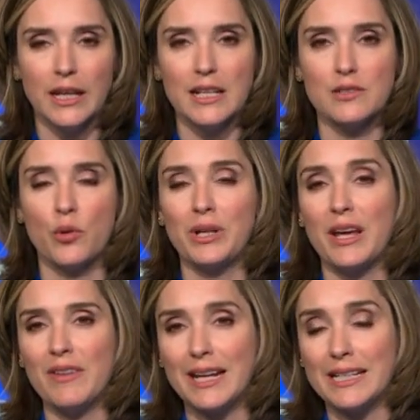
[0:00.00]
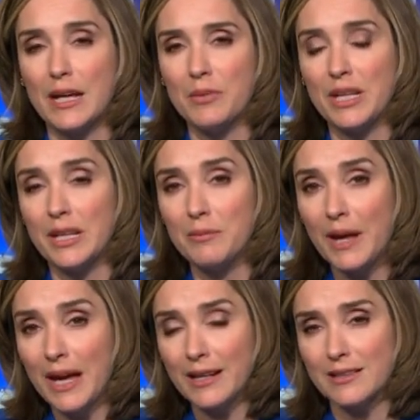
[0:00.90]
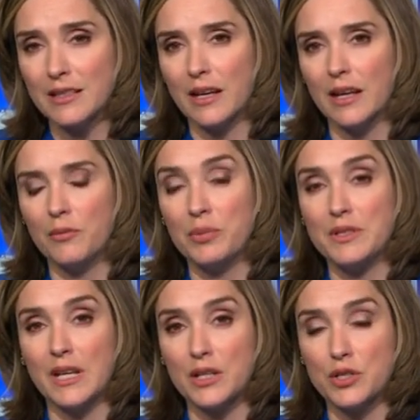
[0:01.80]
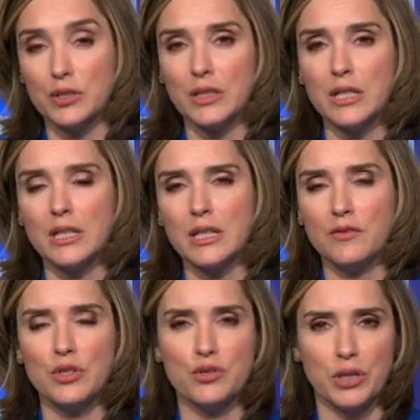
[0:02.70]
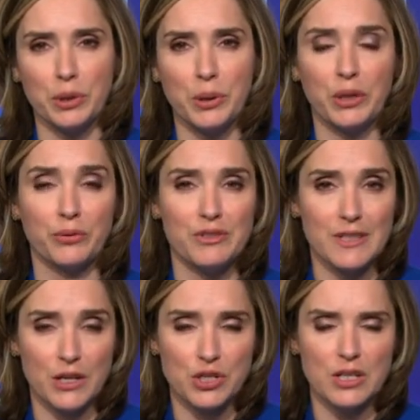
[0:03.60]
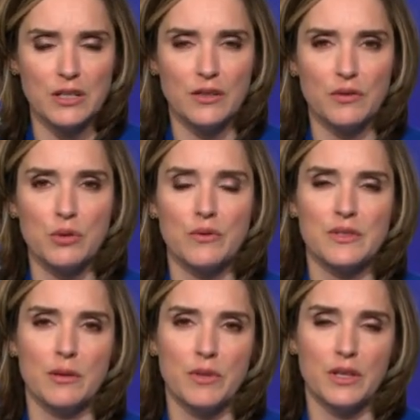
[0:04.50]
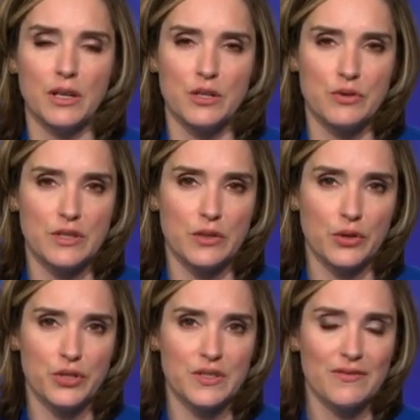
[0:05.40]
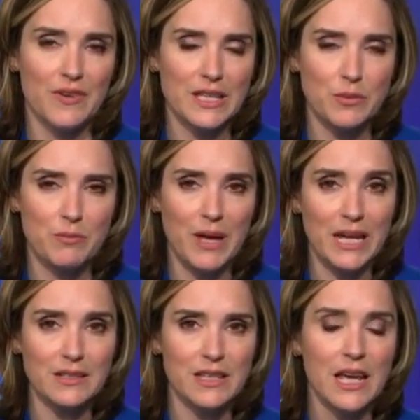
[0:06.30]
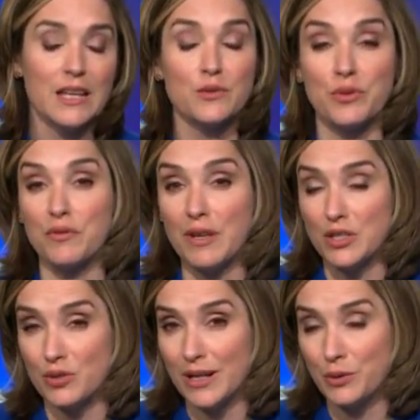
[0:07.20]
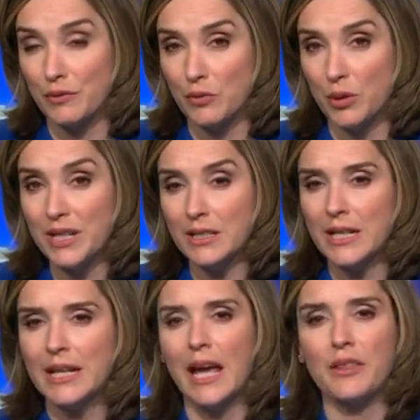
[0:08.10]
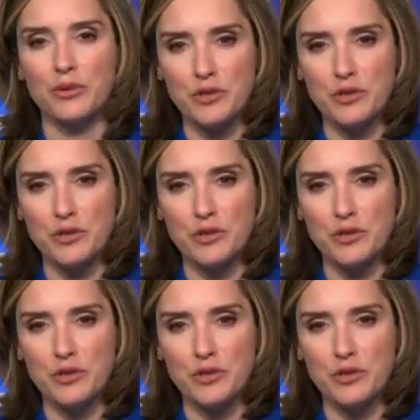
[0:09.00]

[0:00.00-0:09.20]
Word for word: It is going to have economic impact, uh, potentially even triggering a recession in the view of some of the country's largest investment banks. It's what the Fed's trying to avoid. And